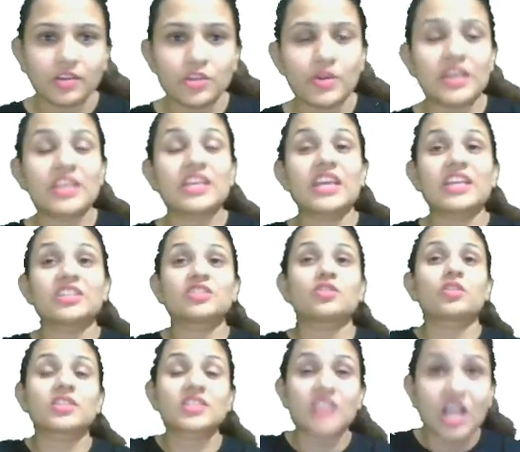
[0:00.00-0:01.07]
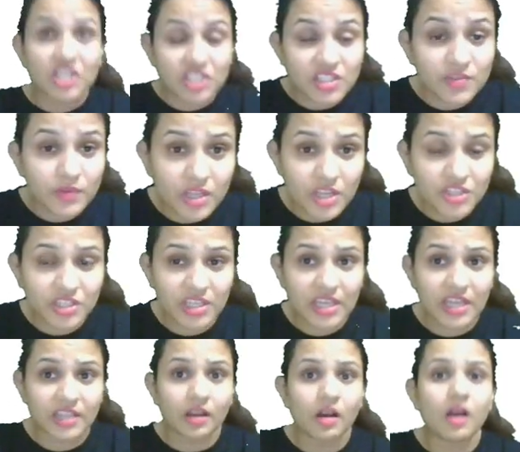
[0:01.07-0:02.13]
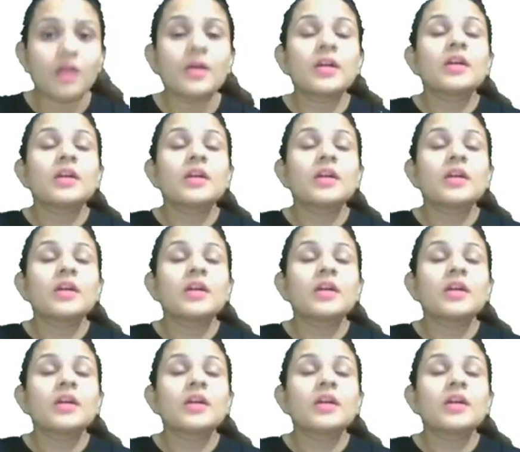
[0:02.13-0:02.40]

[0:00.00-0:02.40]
you can engage in discussions with the educator,